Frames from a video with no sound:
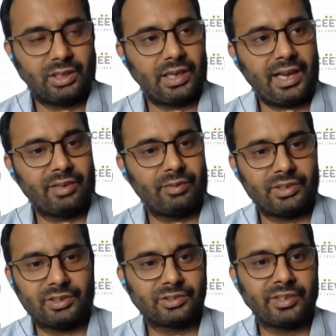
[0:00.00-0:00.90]
And
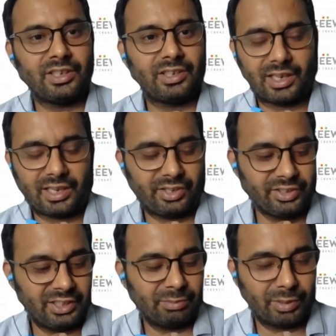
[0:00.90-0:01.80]
there's a very, I
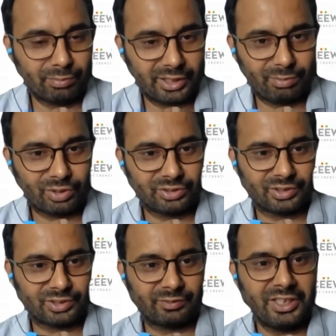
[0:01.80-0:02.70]
really remember it because it
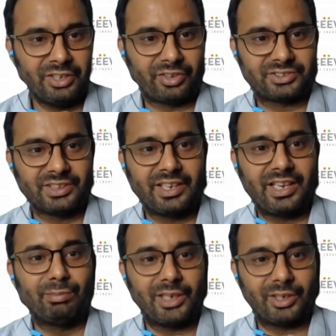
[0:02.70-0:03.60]
was a very interesting
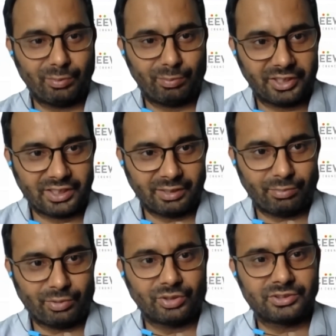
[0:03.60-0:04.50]
game that we played. And
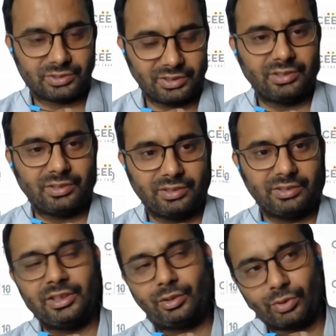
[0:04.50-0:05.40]
because
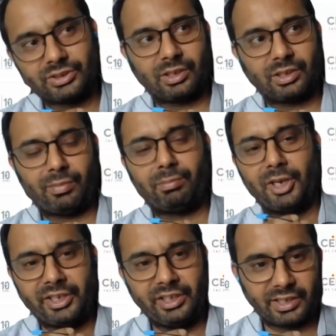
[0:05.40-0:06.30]
it was a
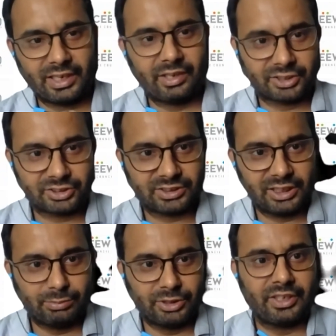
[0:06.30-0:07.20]
multi-year kind of
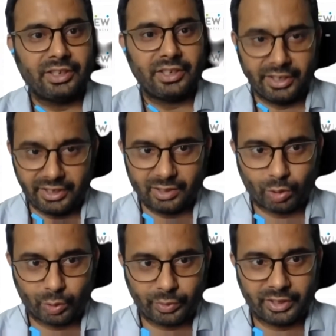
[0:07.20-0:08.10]
exercise, but in India,
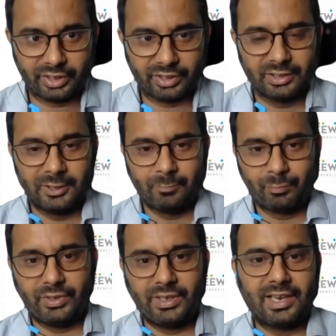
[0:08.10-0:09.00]
what we did,
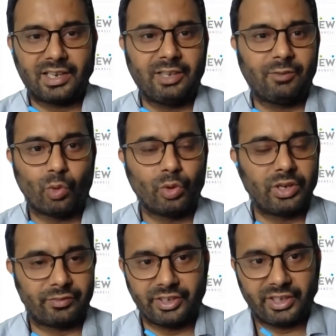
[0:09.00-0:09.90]
we had like four
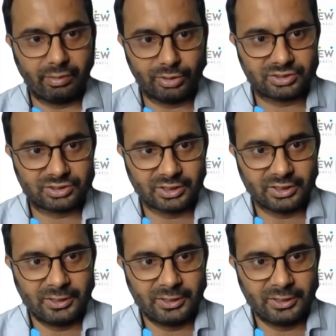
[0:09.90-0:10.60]
different tables.